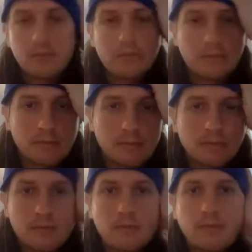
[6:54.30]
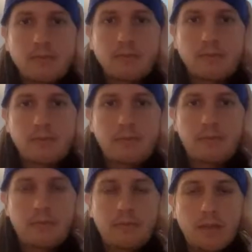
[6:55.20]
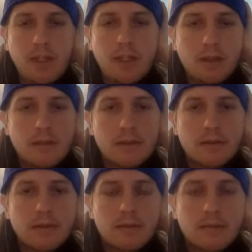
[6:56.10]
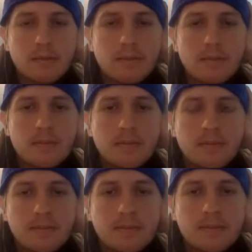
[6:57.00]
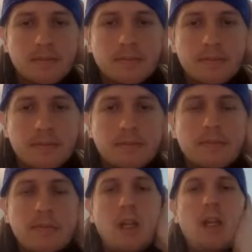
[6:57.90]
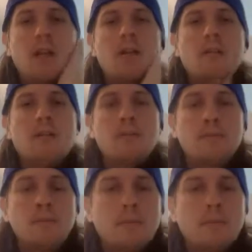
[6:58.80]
No words are spoken by the person on screen.